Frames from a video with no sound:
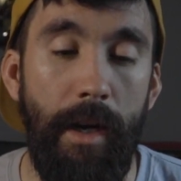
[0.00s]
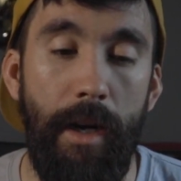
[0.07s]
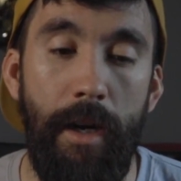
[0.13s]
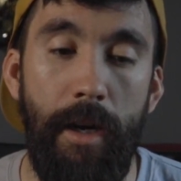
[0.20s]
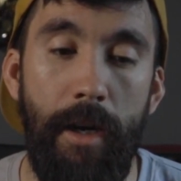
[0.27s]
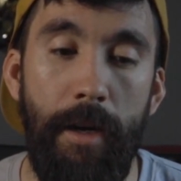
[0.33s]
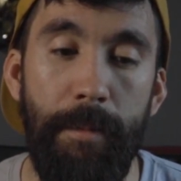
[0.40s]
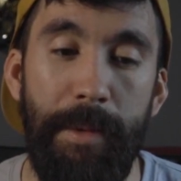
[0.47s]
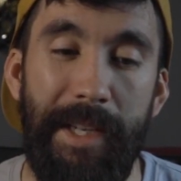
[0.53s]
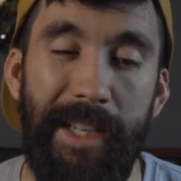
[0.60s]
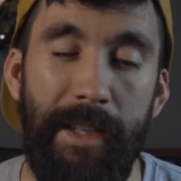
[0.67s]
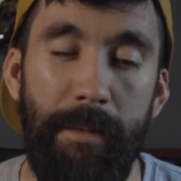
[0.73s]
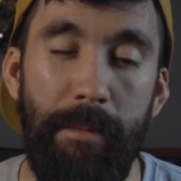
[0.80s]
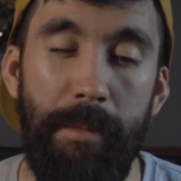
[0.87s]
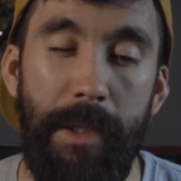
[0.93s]
It
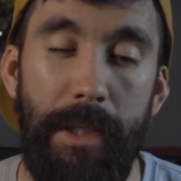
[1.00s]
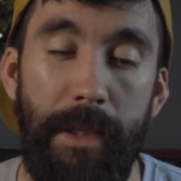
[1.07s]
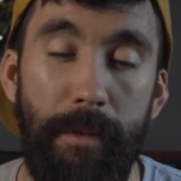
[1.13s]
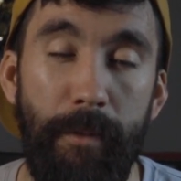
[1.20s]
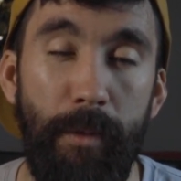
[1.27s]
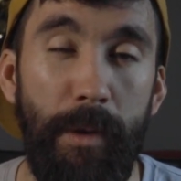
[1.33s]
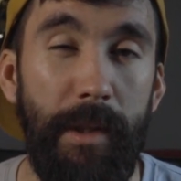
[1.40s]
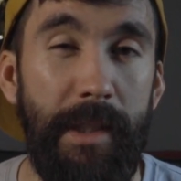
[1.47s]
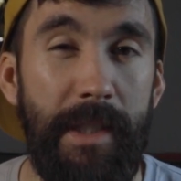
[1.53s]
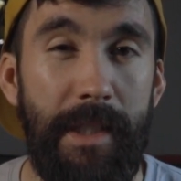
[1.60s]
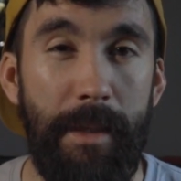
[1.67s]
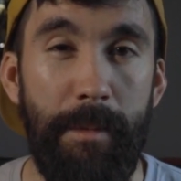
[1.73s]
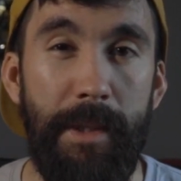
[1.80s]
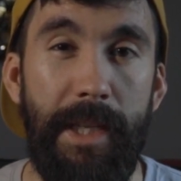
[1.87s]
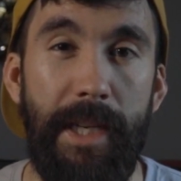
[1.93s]
can be really
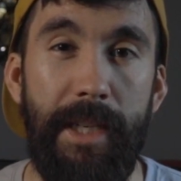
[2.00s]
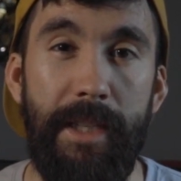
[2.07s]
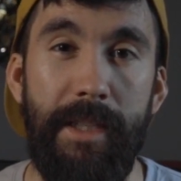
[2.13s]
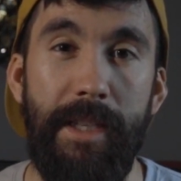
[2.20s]
intimidating